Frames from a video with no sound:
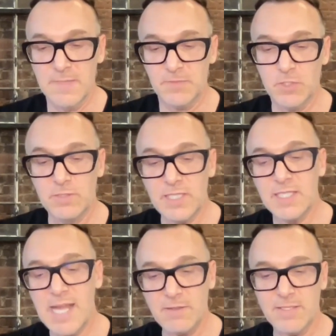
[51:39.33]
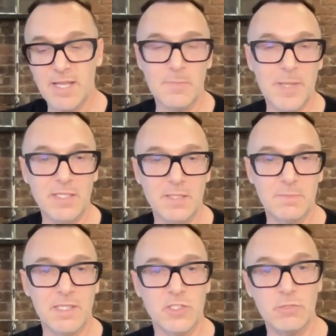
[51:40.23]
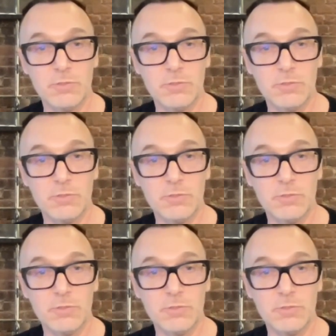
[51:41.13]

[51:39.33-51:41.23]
you need an outside opinion because you